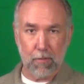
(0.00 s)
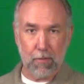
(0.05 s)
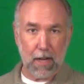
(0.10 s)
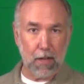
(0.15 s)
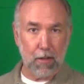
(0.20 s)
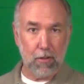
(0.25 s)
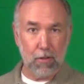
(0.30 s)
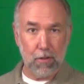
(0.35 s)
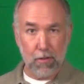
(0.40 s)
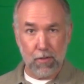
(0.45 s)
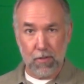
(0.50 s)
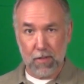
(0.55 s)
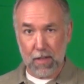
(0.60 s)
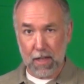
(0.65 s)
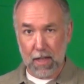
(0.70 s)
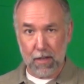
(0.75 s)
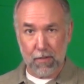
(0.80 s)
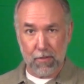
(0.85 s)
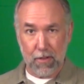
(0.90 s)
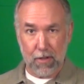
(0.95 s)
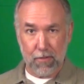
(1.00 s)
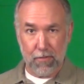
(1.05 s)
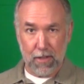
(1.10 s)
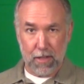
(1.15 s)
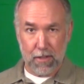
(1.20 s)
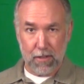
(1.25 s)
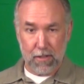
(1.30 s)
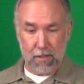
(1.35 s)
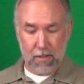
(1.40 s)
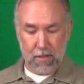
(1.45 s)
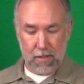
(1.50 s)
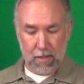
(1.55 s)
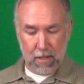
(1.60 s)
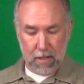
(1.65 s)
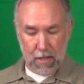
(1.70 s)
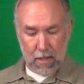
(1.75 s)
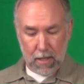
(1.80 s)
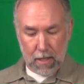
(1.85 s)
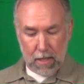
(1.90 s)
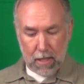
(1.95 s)
raccoons out of our feeders.
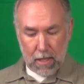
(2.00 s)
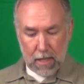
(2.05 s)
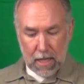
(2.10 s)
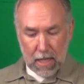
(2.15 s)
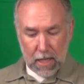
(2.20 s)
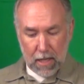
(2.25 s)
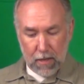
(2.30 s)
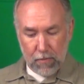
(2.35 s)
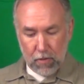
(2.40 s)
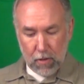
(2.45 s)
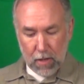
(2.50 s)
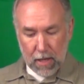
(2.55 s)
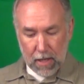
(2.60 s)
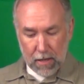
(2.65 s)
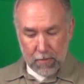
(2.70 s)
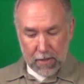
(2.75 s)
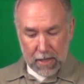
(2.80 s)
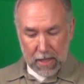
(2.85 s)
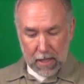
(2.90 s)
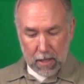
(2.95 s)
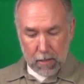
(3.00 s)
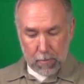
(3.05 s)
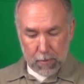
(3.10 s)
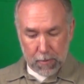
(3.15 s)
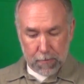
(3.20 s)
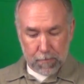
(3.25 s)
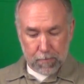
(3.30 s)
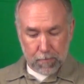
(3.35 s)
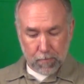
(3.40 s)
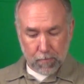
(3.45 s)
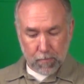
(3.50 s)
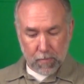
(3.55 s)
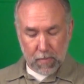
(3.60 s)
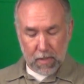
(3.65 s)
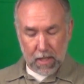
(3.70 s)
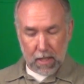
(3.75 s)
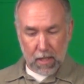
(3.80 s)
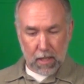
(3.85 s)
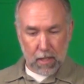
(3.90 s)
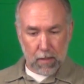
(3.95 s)
If you have an animal
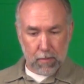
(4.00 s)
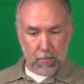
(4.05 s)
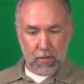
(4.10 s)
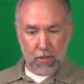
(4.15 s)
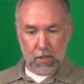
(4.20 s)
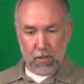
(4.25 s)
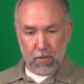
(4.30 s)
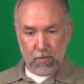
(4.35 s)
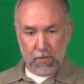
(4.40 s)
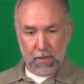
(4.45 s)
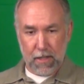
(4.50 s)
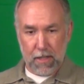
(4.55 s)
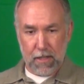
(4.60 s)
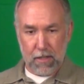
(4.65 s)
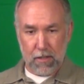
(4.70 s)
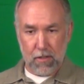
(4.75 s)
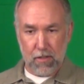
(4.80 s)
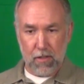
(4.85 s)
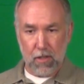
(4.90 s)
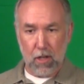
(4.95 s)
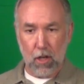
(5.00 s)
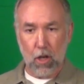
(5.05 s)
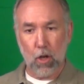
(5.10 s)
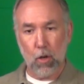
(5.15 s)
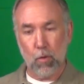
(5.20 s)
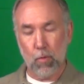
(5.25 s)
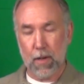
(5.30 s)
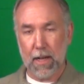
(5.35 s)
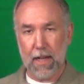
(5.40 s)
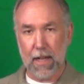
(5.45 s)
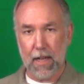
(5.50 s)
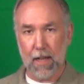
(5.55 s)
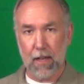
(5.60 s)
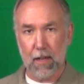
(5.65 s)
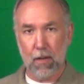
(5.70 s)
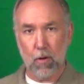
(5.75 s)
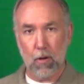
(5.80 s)
that comes to your feeders already,